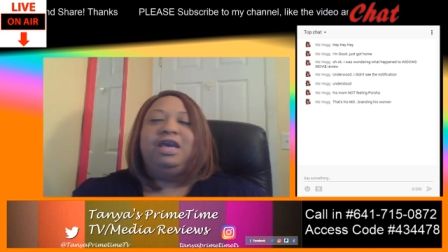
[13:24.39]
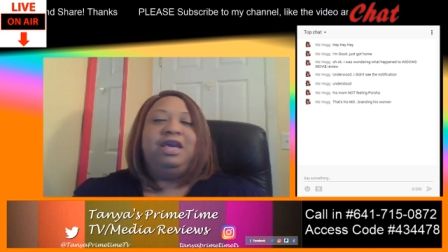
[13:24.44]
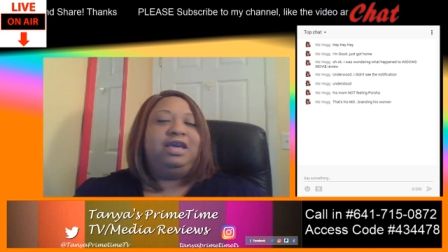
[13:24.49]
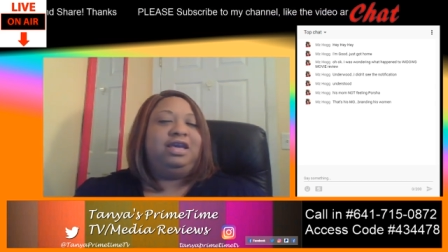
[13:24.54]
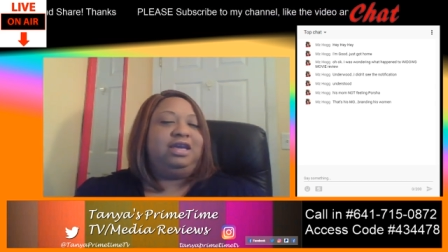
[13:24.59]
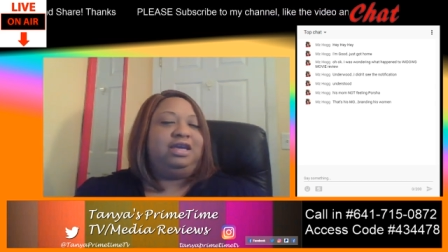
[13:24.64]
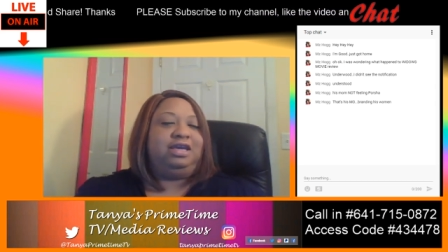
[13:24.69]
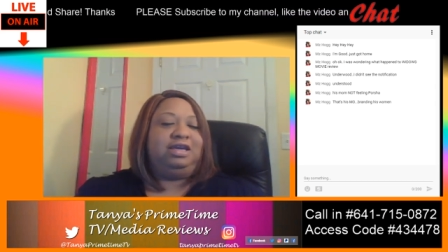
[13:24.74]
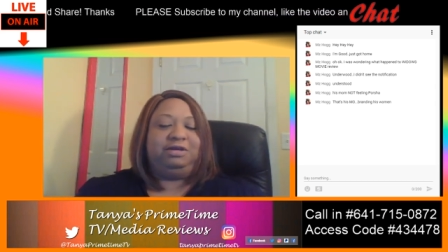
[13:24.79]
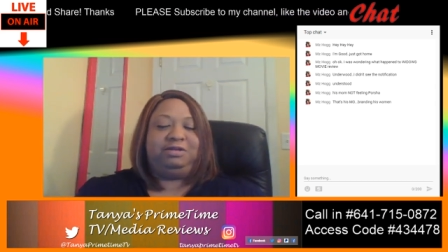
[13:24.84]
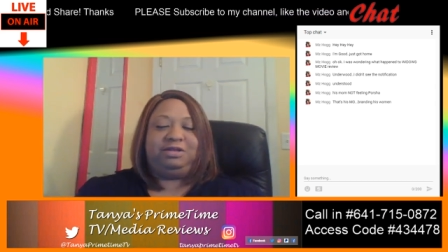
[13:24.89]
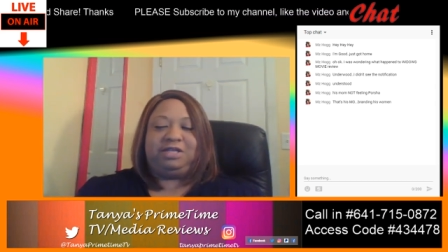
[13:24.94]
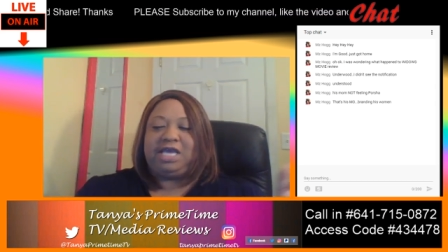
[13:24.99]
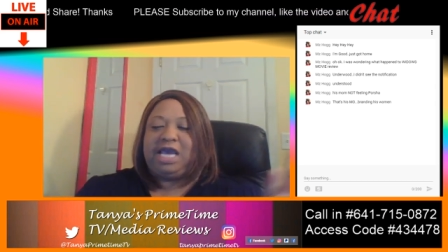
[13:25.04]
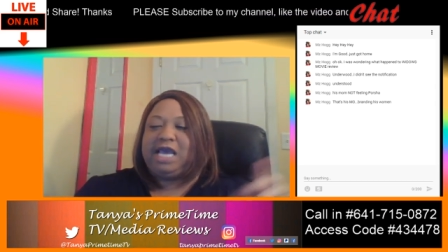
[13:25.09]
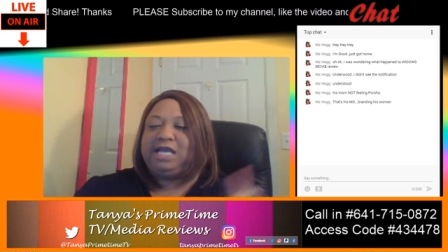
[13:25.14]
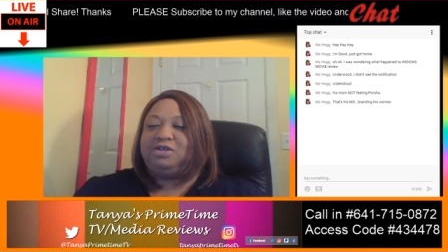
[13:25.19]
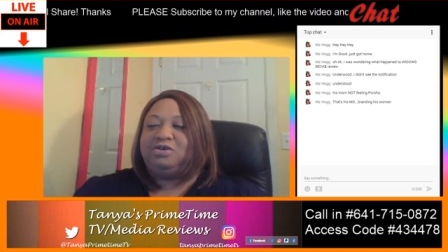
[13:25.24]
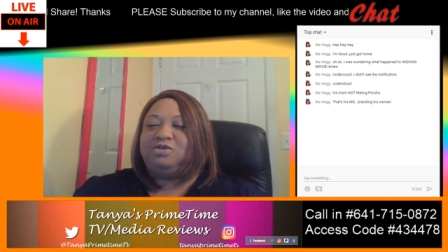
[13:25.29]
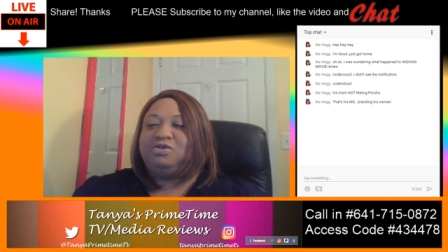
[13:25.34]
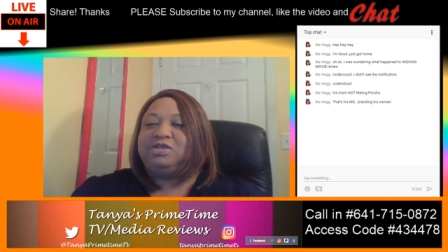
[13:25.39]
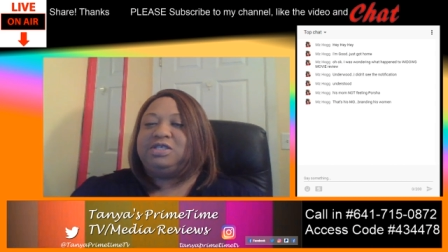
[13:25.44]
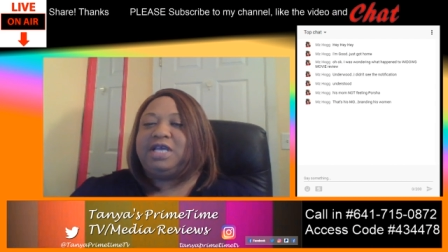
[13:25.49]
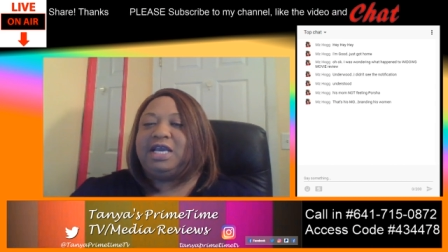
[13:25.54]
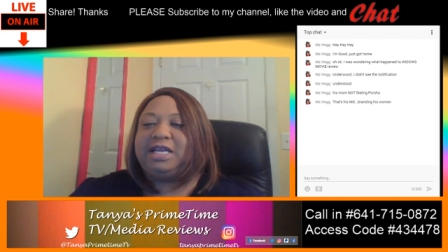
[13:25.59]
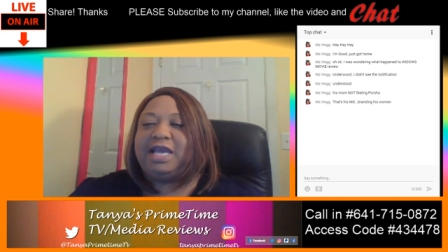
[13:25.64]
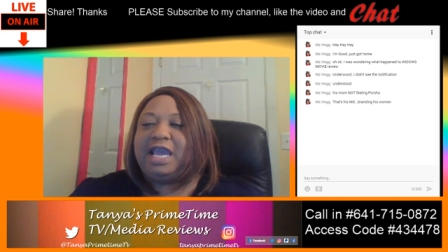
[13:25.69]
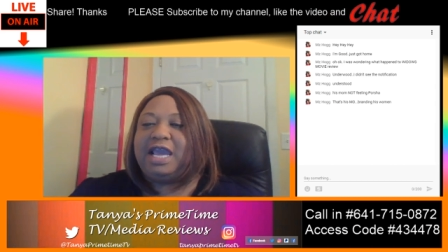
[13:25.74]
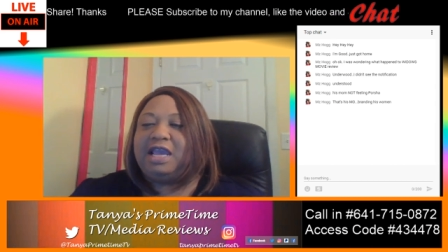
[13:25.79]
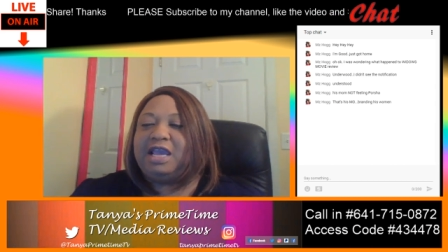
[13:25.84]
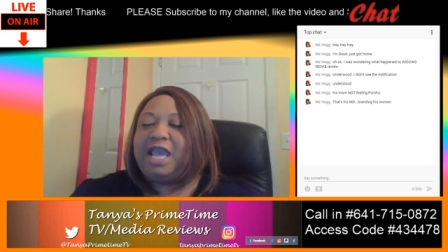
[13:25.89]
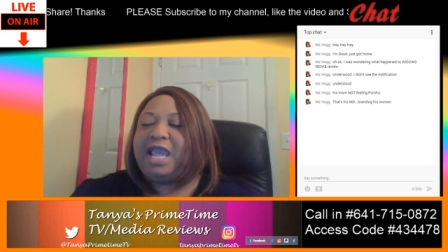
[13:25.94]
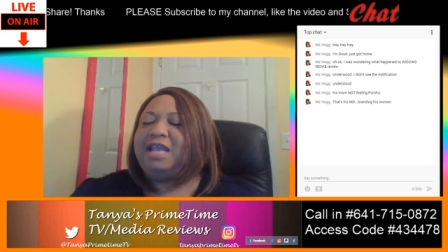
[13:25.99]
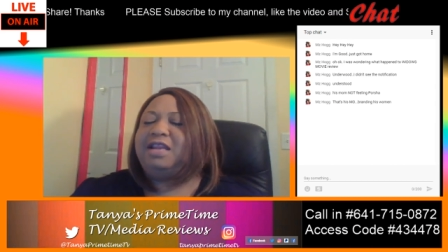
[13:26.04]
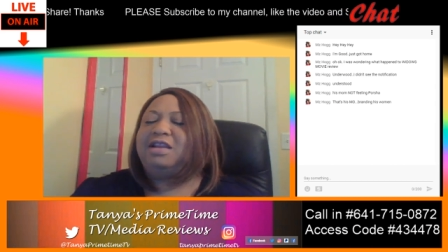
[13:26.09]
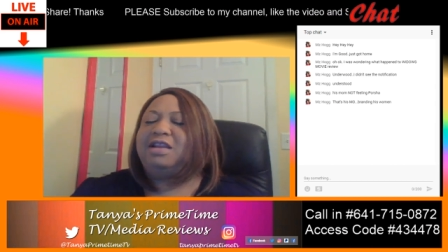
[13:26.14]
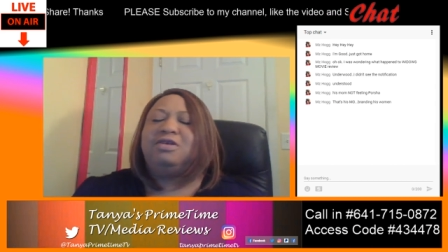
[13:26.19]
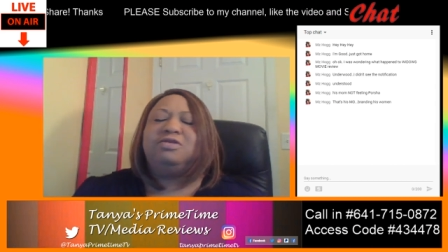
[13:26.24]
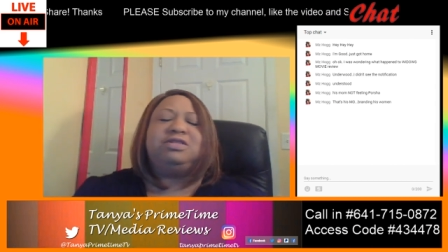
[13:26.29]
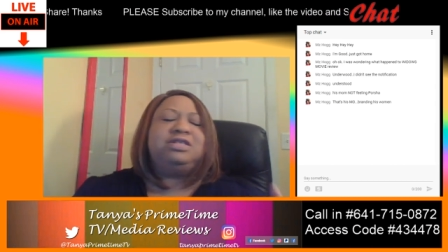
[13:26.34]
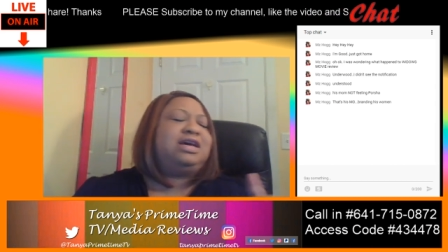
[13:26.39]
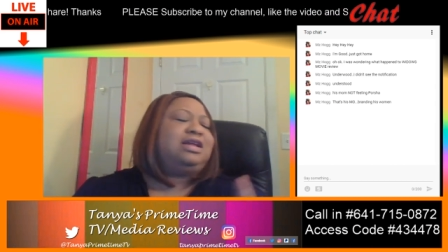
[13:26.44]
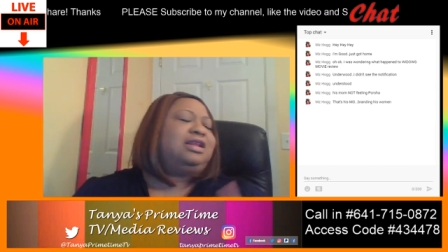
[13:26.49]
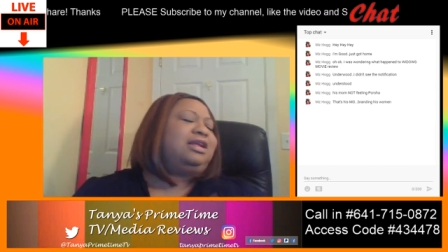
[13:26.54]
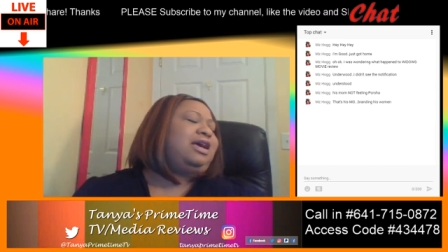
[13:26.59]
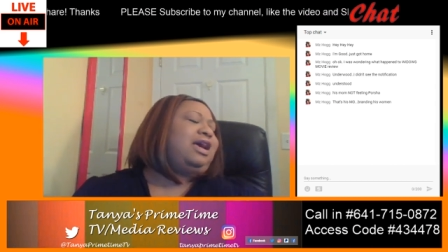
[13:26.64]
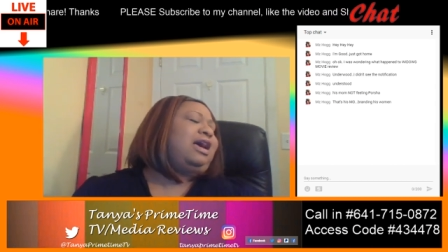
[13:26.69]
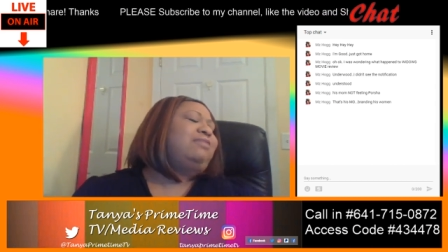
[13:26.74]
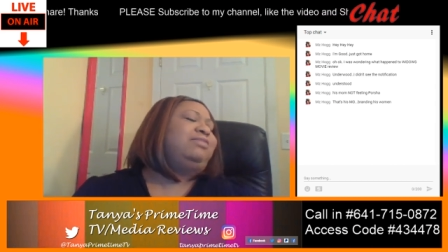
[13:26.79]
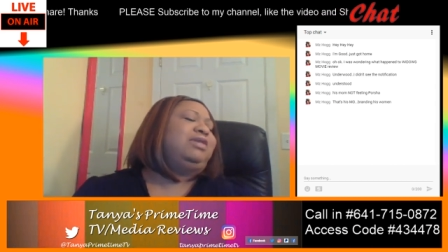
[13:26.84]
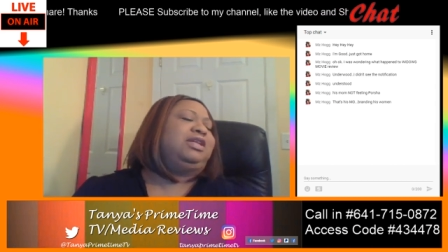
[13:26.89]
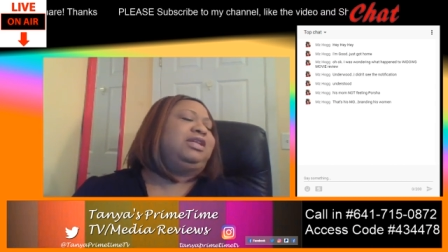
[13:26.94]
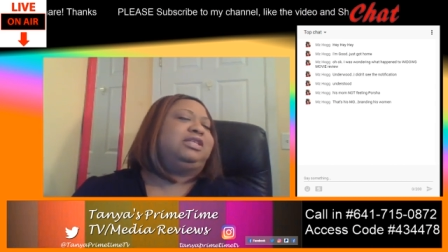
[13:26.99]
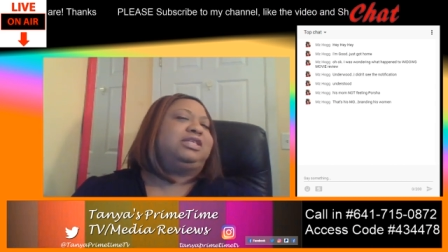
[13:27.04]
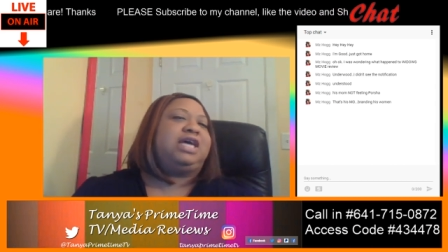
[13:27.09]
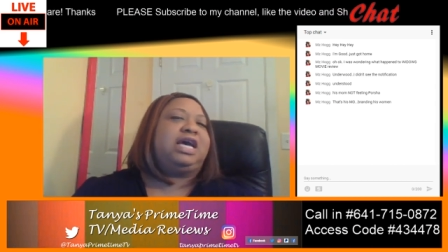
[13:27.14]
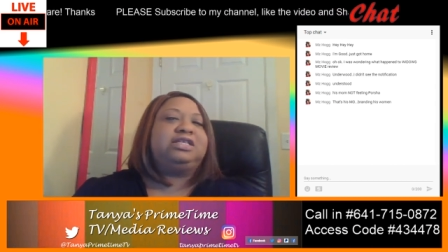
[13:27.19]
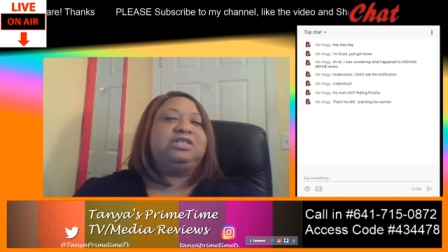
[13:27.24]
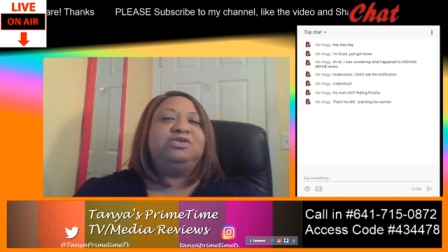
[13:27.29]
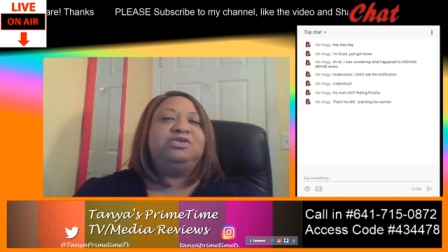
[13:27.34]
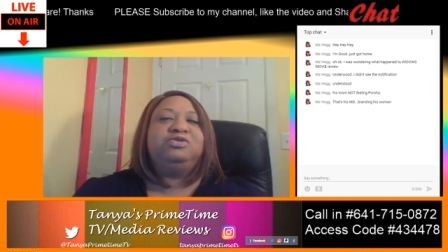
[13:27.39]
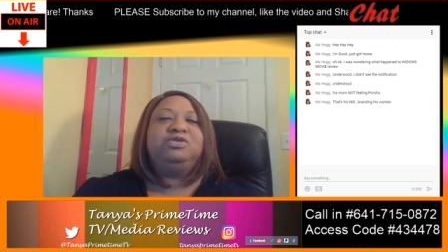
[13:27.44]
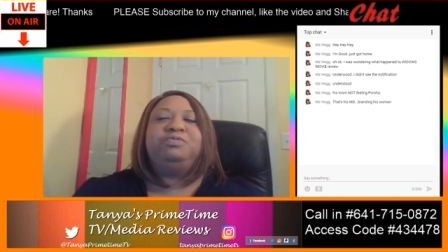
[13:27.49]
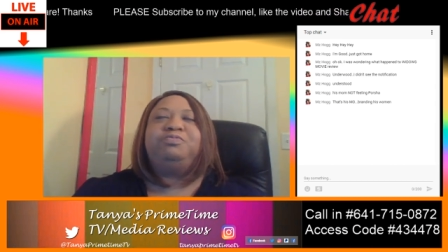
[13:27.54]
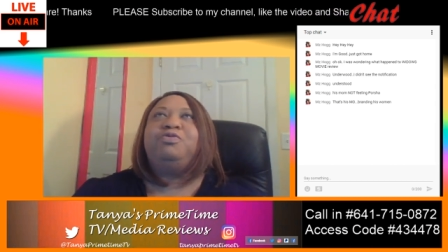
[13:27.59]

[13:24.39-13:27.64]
He tattoos their name. Ain't no telling how many tattoos.